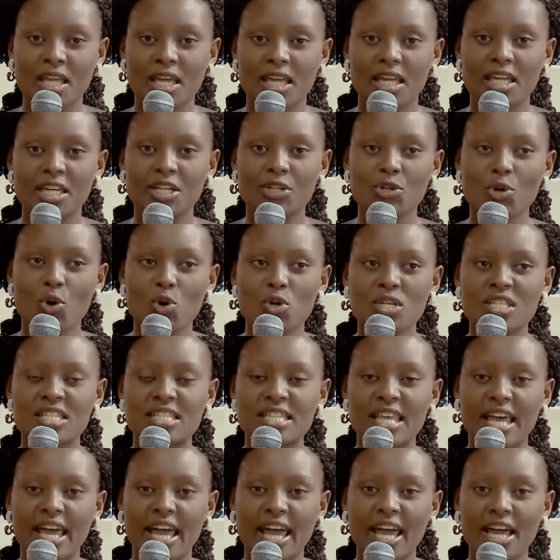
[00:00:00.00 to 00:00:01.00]
He knows
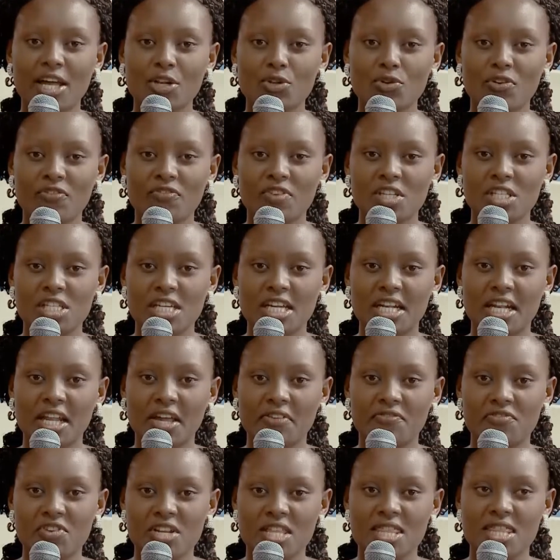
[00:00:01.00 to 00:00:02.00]
the end of each and
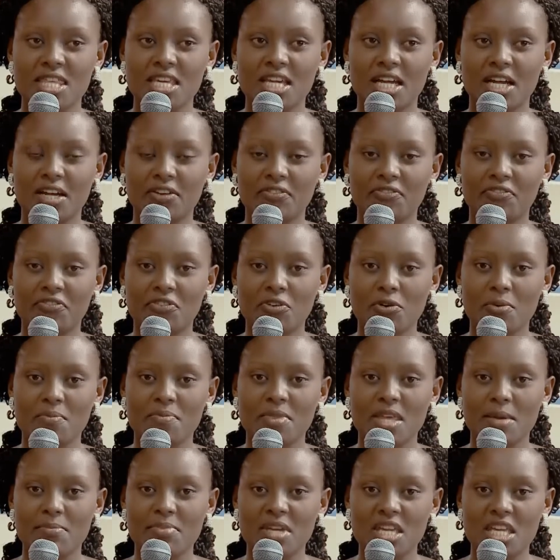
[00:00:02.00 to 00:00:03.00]
everything
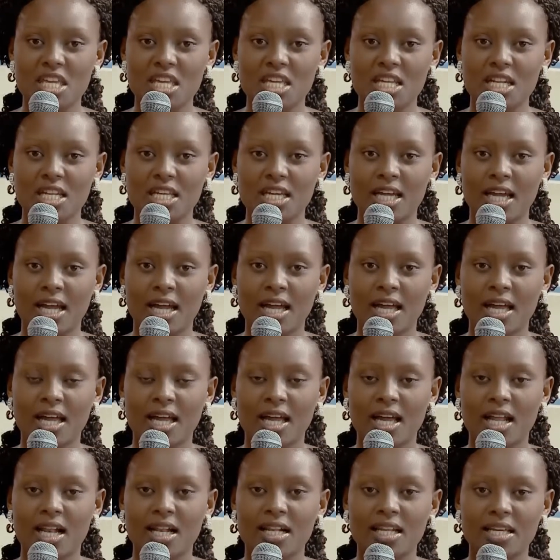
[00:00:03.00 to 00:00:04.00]
from the beginning.
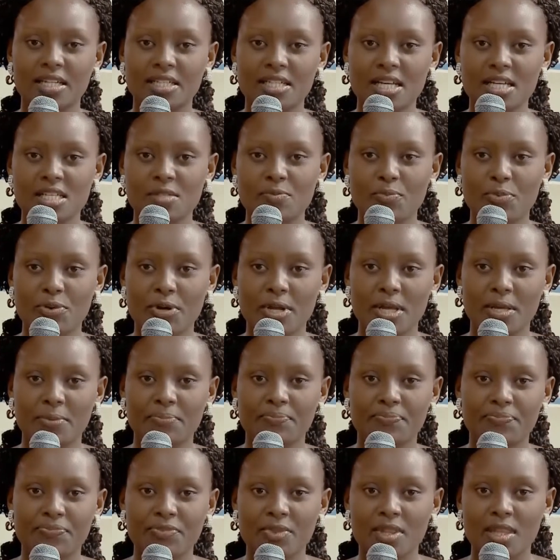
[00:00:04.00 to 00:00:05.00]
Let us pray.
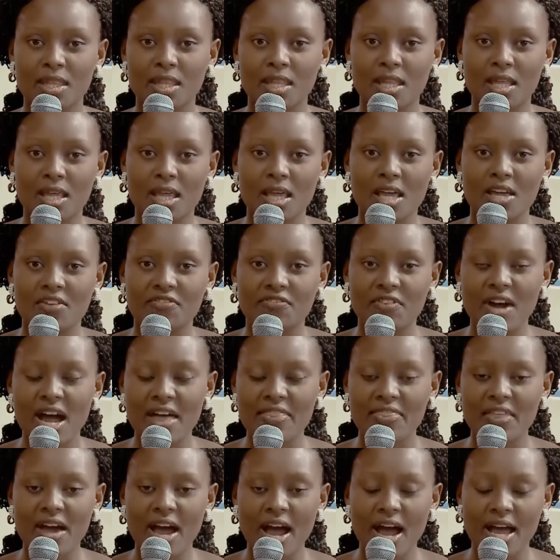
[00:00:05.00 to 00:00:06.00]

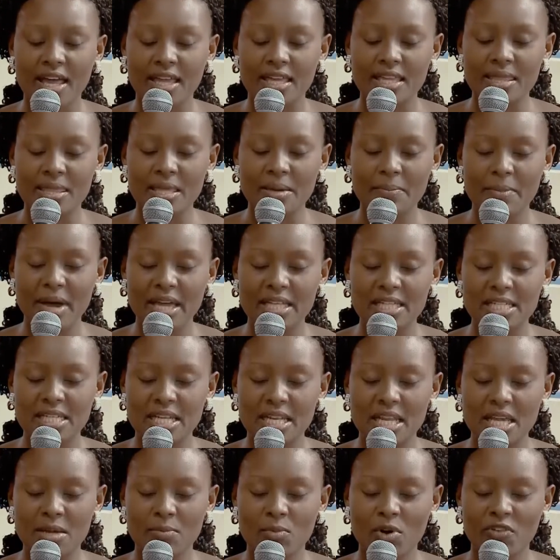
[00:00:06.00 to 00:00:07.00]
Father, in the
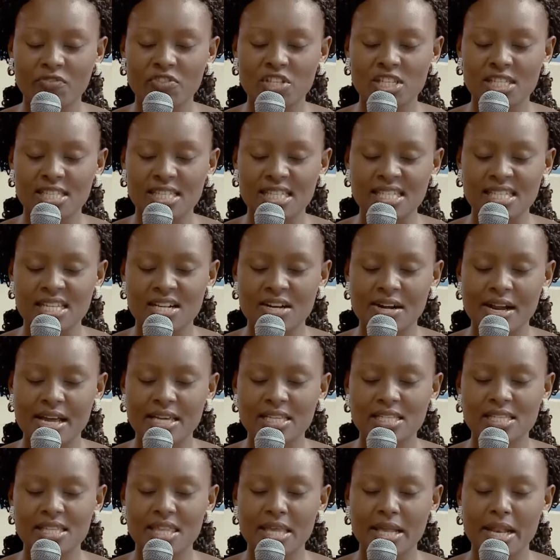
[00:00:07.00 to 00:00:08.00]
mighty name of Jesus
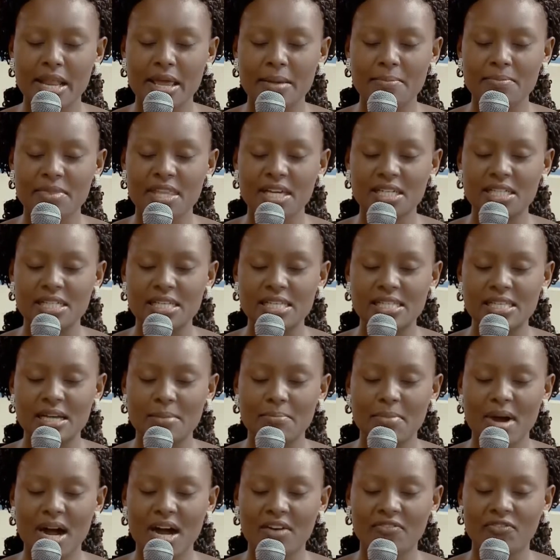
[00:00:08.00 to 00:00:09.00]
Christ, the name that is
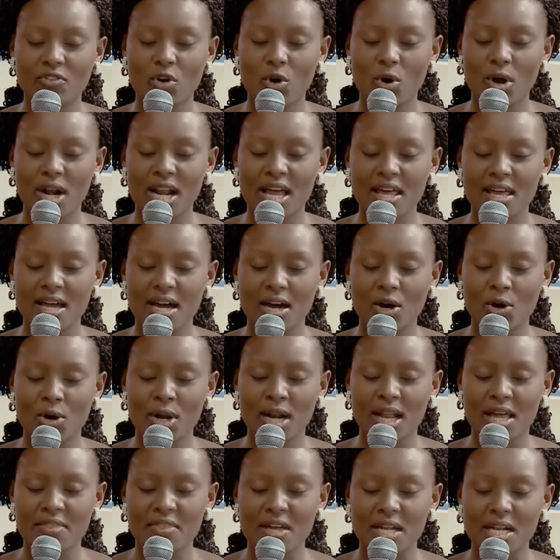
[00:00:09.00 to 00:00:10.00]
above all,
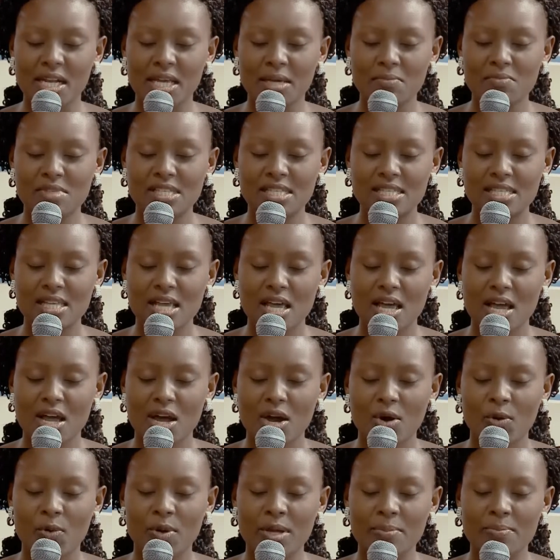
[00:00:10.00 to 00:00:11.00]
all other names,
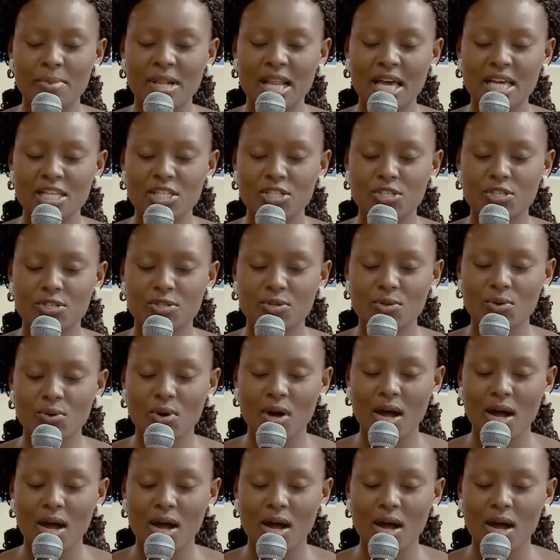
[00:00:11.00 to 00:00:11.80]
we bless you